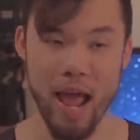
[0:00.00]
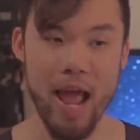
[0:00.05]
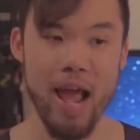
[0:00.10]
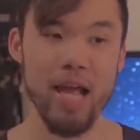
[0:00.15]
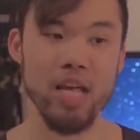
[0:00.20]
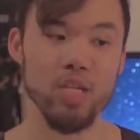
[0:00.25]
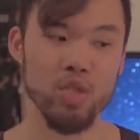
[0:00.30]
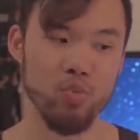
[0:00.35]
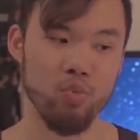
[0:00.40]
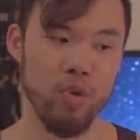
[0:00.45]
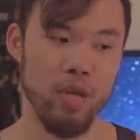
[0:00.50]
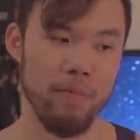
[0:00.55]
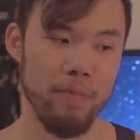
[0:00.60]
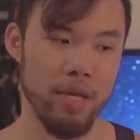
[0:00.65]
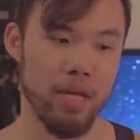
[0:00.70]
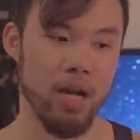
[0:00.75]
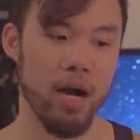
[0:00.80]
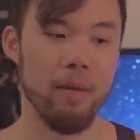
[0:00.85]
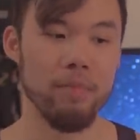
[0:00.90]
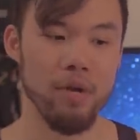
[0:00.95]
as we
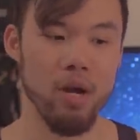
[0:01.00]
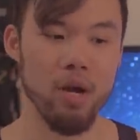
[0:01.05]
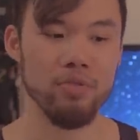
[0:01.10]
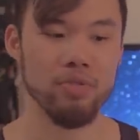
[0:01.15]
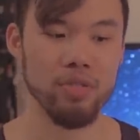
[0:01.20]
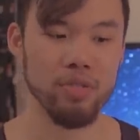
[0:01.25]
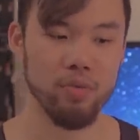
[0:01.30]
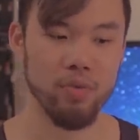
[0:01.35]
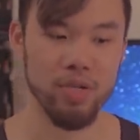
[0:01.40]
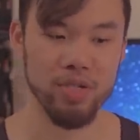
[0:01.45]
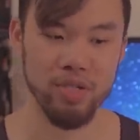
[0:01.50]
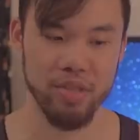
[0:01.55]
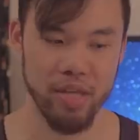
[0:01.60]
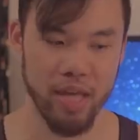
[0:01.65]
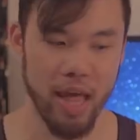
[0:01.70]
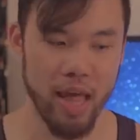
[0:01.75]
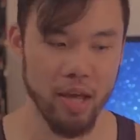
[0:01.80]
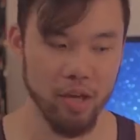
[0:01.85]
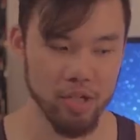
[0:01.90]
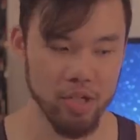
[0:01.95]
become known to the rest of the
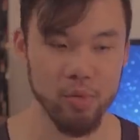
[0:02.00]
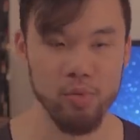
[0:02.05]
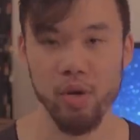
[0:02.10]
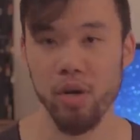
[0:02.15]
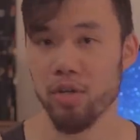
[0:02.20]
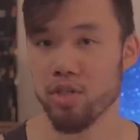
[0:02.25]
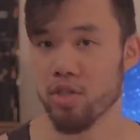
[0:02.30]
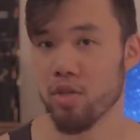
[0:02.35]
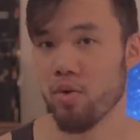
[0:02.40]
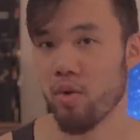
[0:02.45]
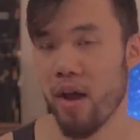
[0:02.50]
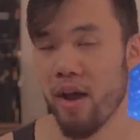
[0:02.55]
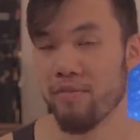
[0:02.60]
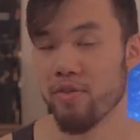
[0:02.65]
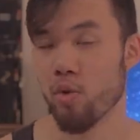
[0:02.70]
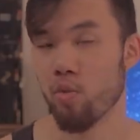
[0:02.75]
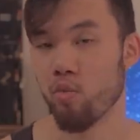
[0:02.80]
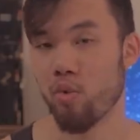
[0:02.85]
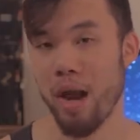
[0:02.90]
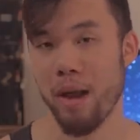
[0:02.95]
galaxy, we also have
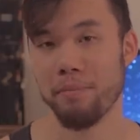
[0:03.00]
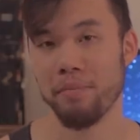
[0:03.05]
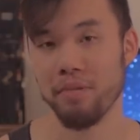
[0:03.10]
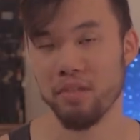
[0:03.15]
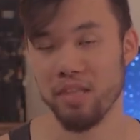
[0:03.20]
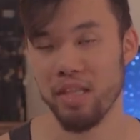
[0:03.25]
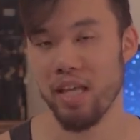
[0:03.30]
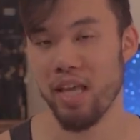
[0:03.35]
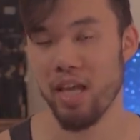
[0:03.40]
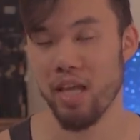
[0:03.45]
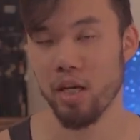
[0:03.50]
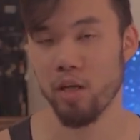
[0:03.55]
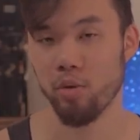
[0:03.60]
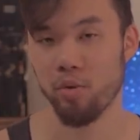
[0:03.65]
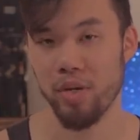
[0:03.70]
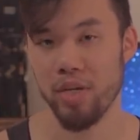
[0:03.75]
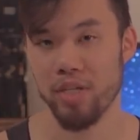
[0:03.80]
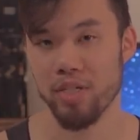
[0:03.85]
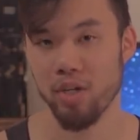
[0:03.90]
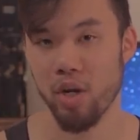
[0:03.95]
to rapidly
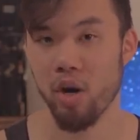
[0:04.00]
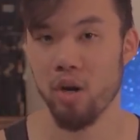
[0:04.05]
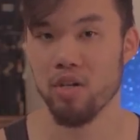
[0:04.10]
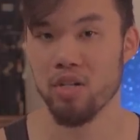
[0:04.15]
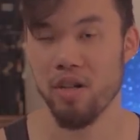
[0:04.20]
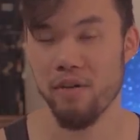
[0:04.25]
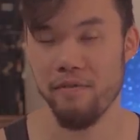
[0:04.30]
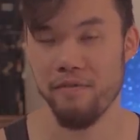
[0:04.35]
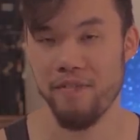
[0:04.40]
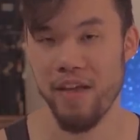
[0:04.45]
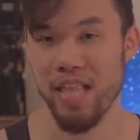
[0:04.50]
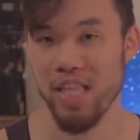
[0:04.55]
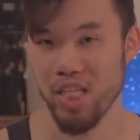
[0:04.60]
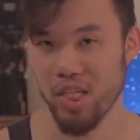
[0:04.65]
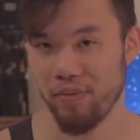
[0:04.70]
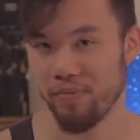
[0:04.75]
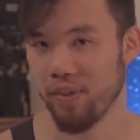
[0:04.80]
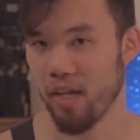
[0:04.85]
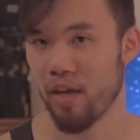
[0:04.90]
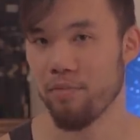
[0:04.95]
increase our
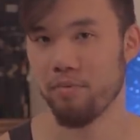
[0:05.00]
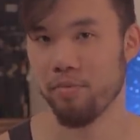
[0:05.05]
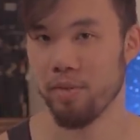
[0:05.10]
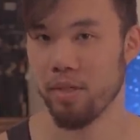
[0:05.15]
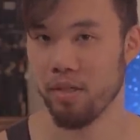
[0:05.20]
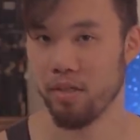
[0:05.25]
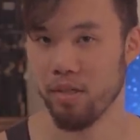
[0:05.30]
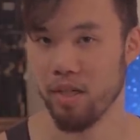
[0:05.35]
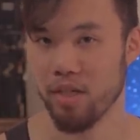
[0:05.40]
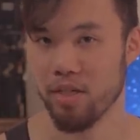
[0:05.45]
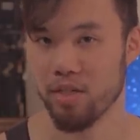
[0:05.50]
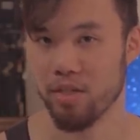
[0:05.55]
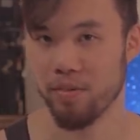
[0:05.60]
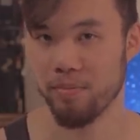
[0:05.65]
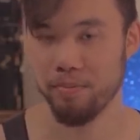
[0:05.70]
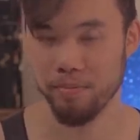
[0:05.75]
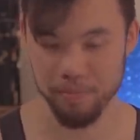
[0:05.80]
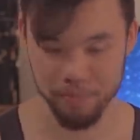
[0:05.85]
defensive capabilities.